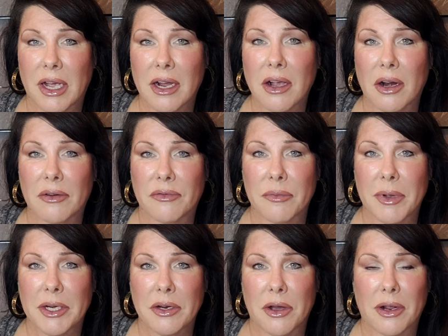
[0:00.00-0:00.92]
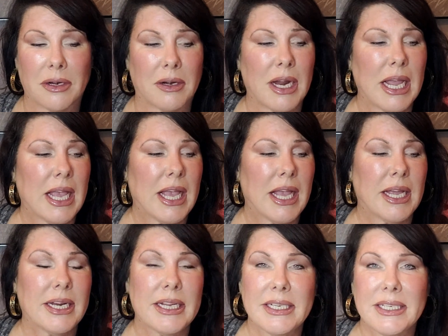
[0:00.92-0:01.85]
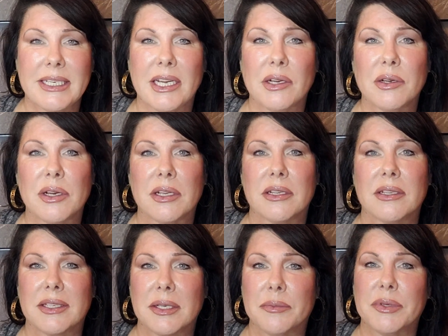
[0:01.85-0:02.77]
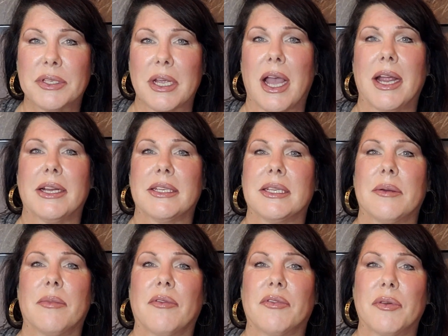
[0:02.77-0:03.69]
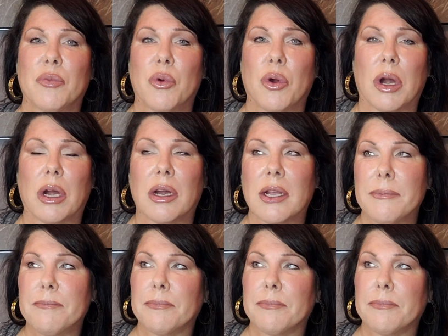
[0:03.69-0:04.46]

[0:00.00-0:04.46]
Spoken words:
I got it for my daughter, and it did subside some of the more